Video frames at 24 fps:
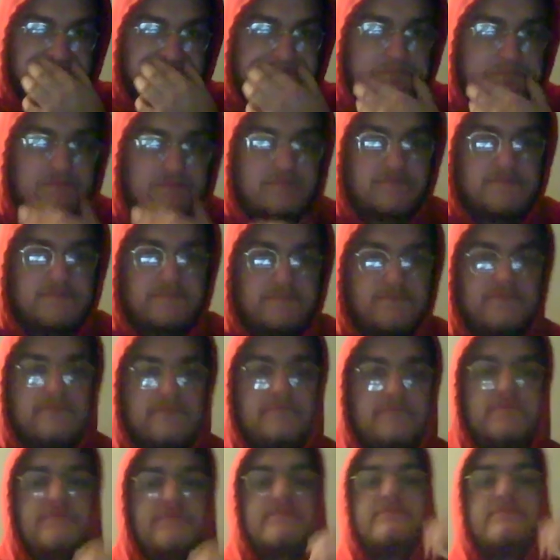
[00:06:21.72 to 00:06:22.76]
Looked
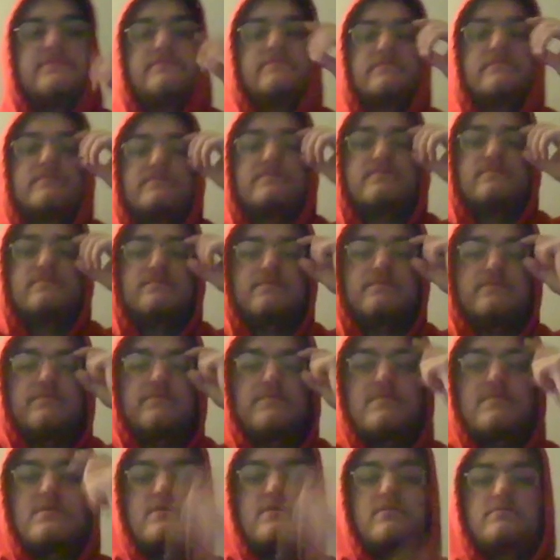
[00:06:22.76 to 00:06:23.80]
comfortable.
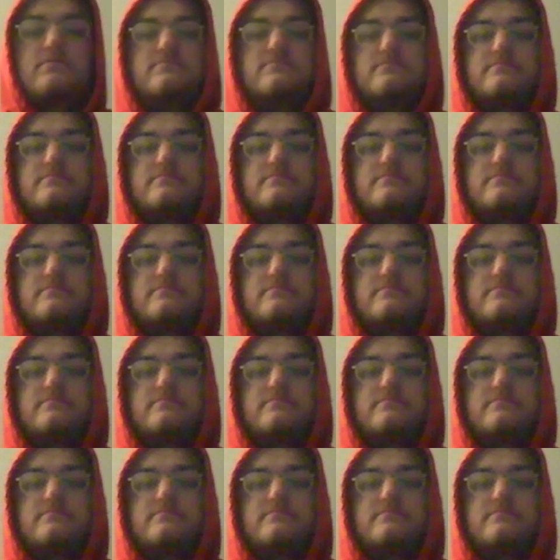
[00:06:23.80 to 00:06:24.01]
His